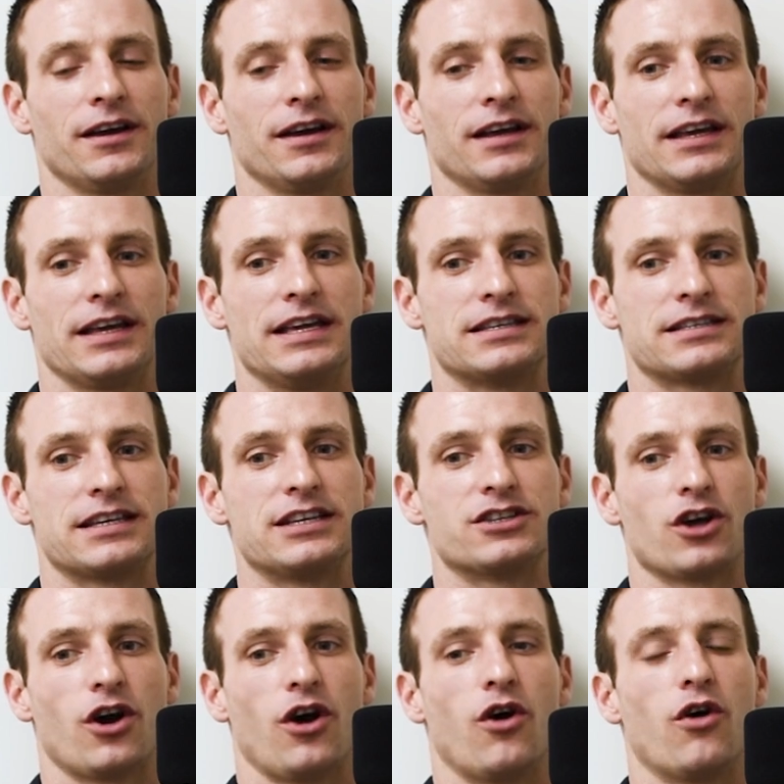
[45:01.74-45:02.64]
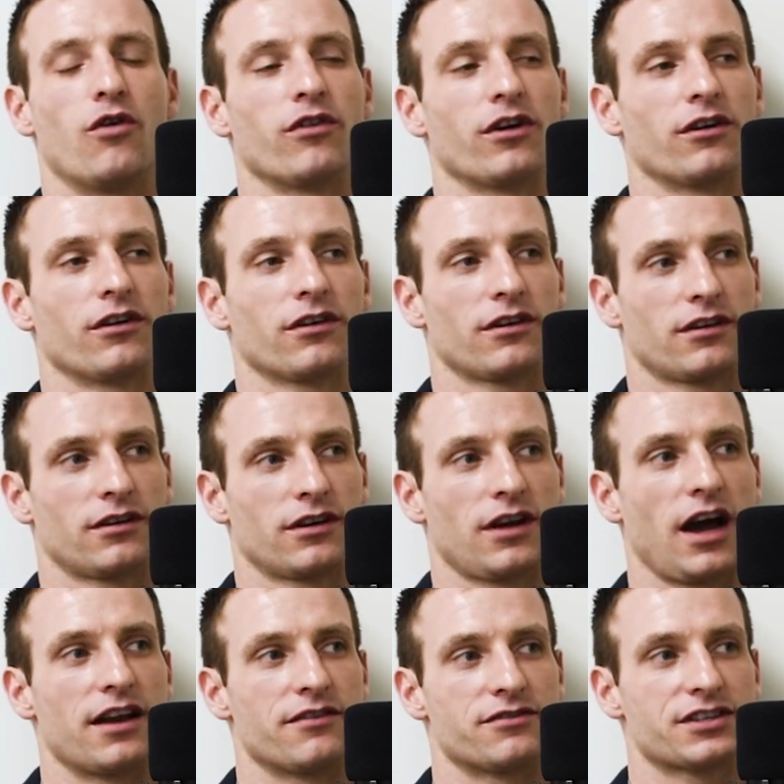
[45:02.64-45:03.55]
he's he's over
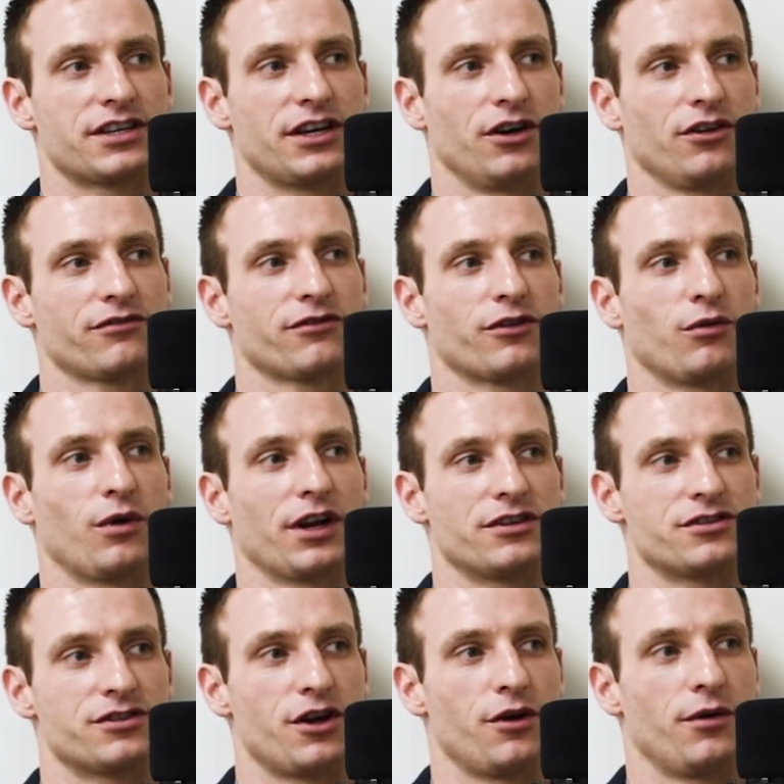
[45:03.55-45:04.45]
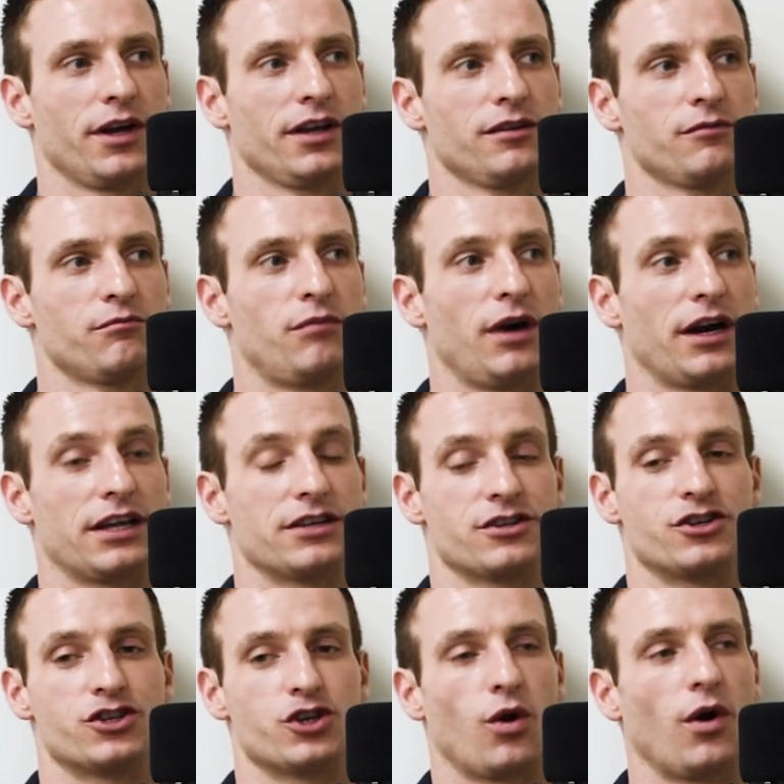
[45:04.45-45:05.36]
kind of skilled for what he's doing, but he's
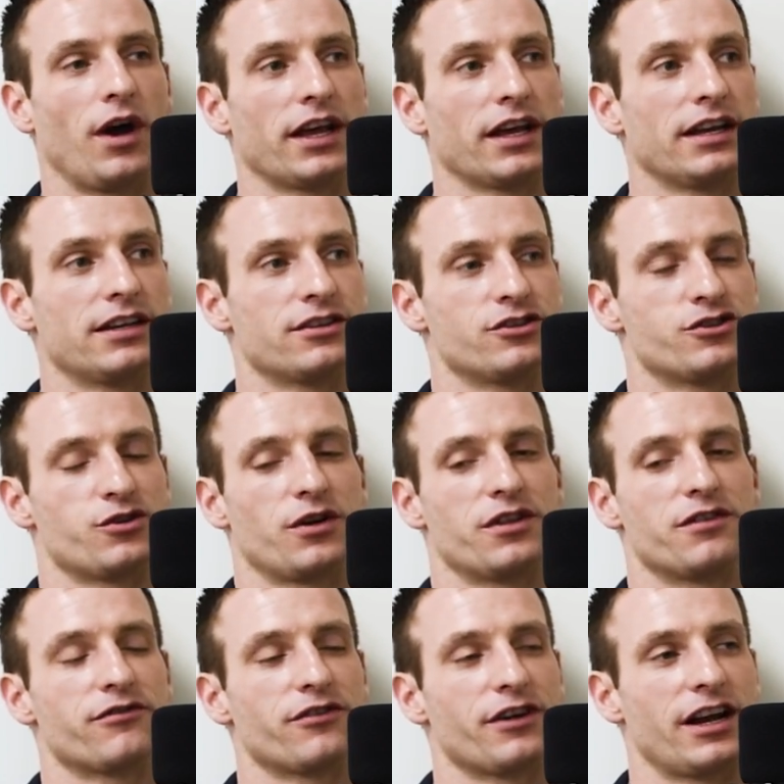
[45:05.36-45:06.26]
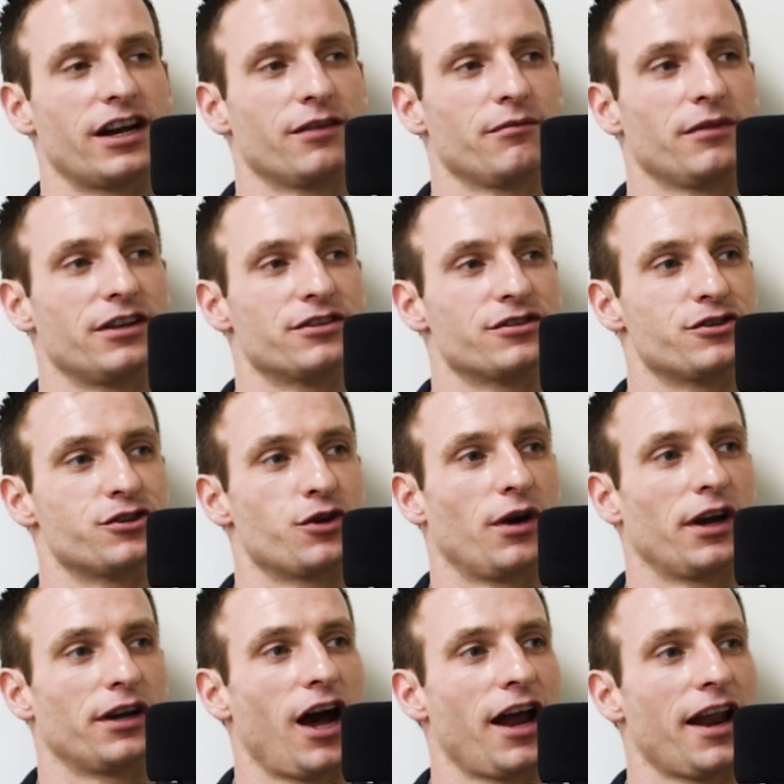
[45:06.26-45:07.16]
enjoying it. He's enjoying the freedom, and he's enjoying
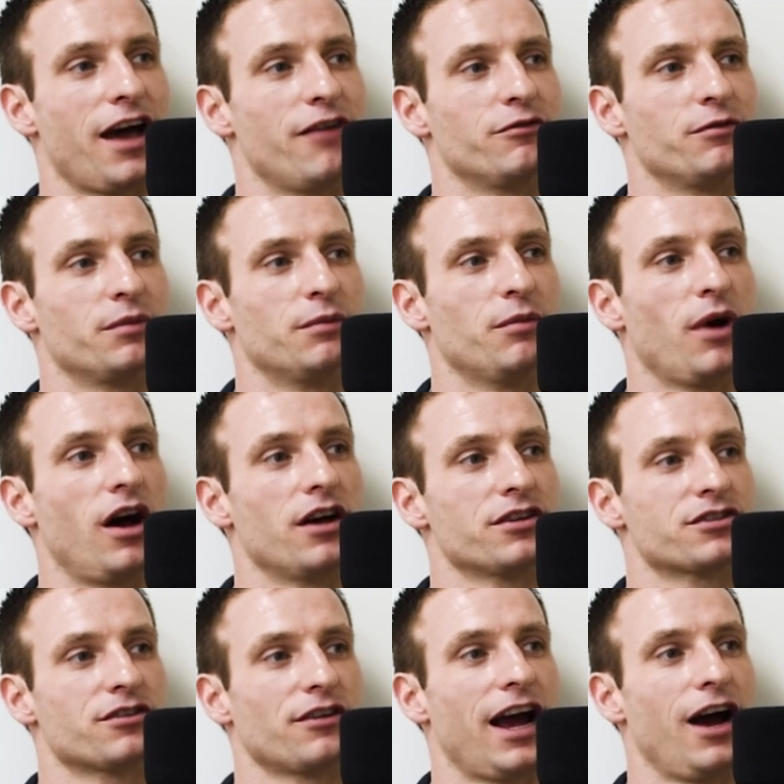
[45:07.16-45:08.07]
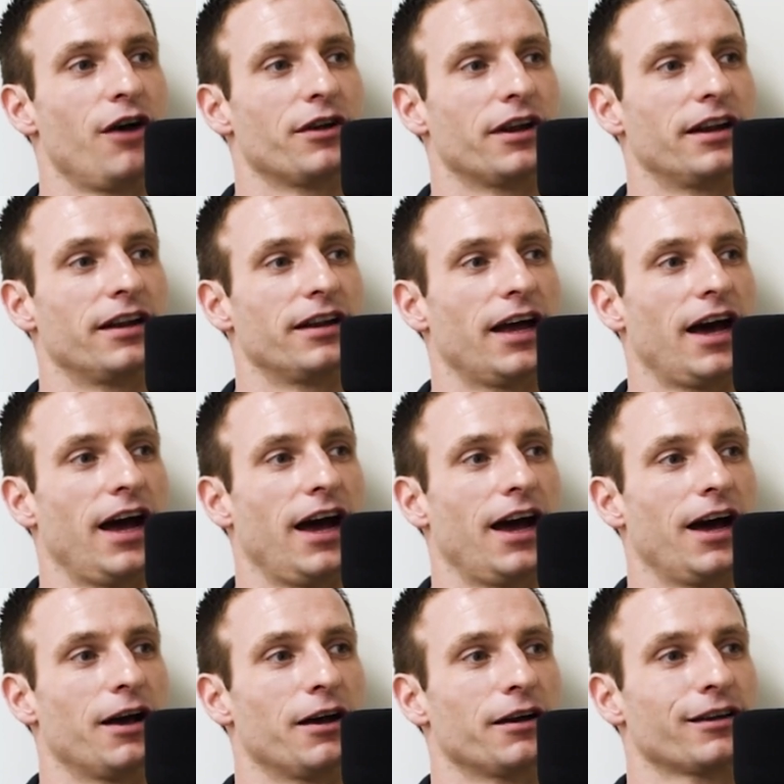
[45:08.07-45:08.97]
not having to be bossed around and
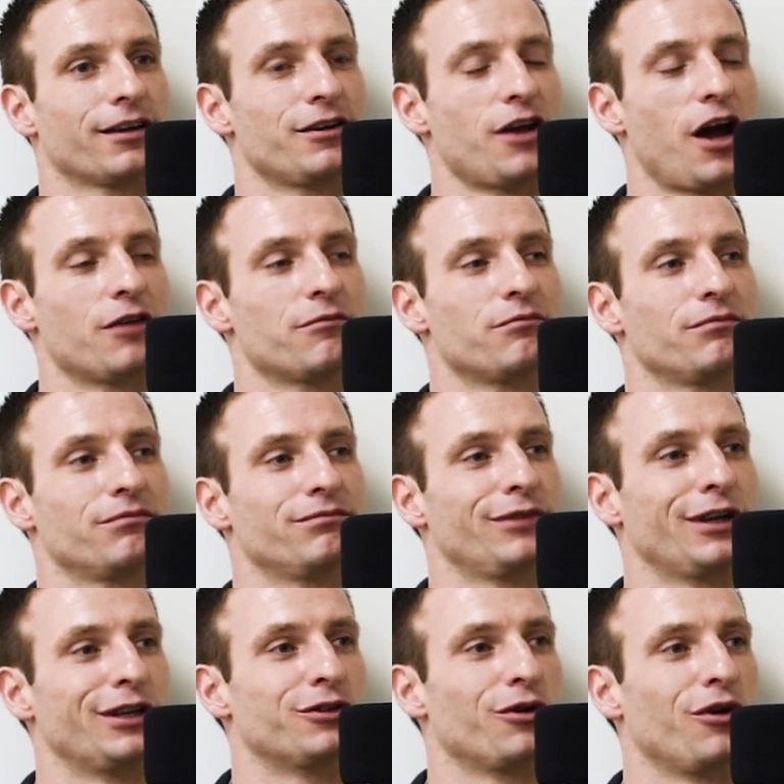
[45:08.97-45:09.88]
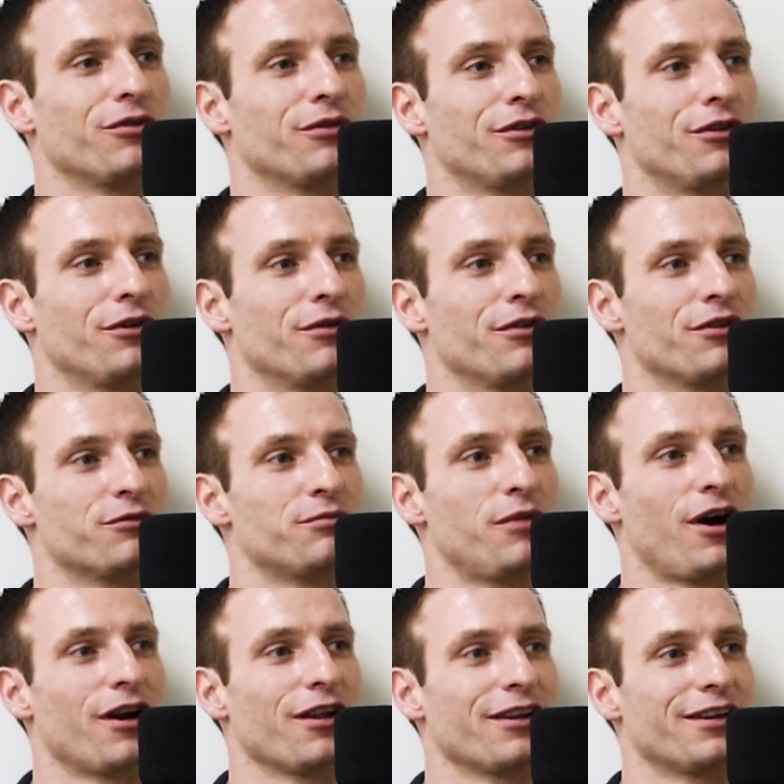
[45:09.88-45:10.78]
uh, not being told what to do with his
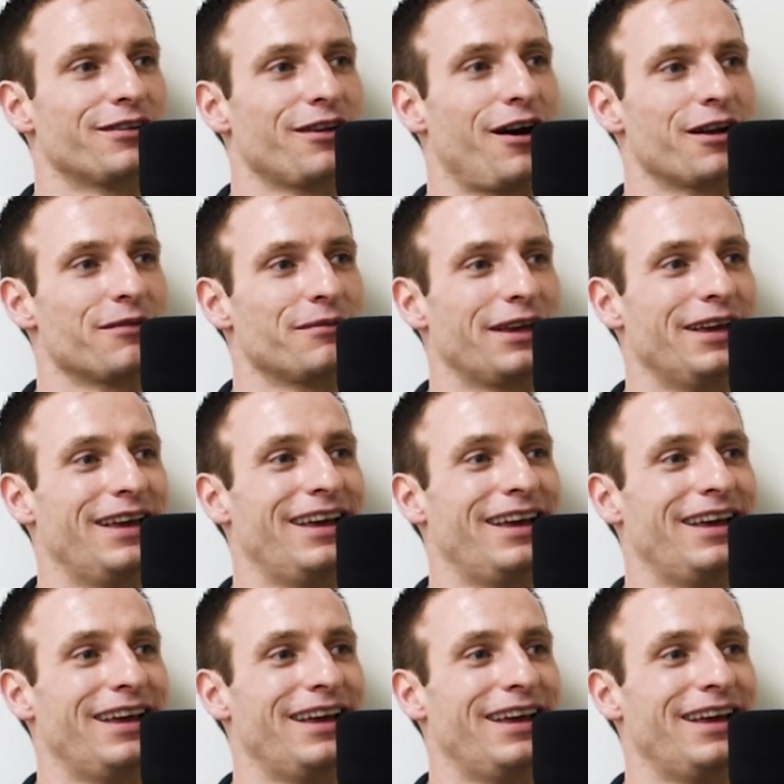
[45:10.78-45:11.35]
bodily autonomy.